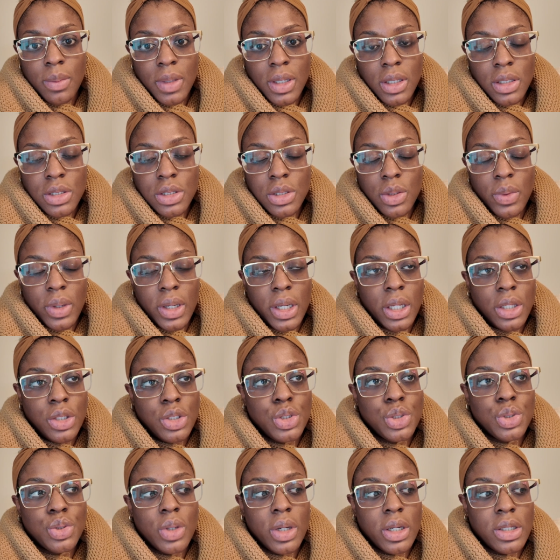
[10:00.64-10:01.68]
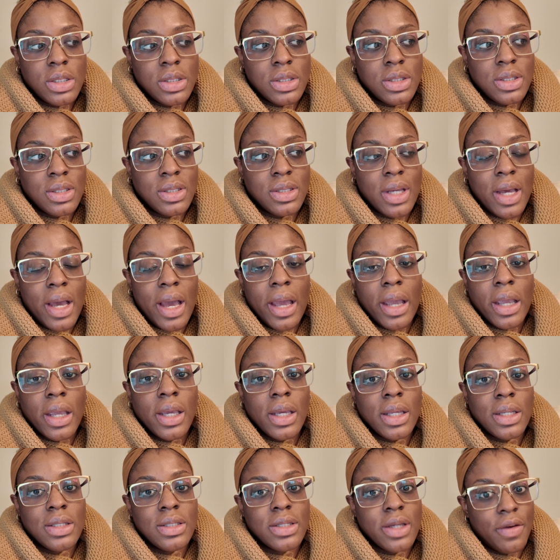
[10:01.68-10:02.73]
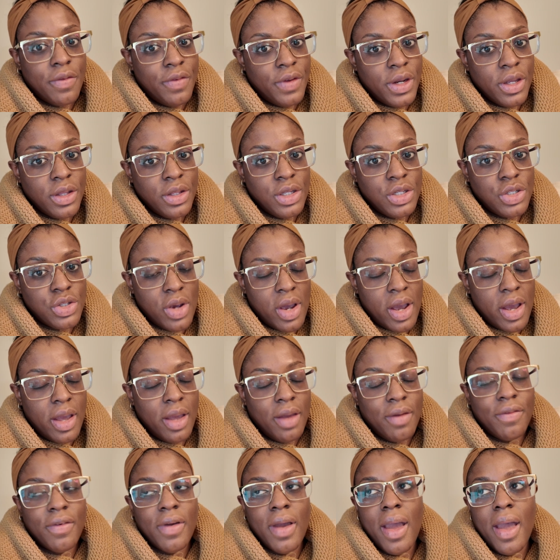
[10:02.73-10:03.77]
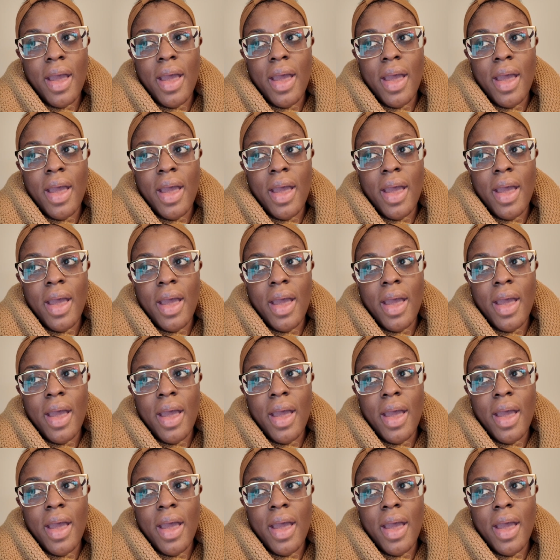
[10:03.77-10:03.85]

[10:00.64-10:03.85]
minutes away, trust, I could definitely drive.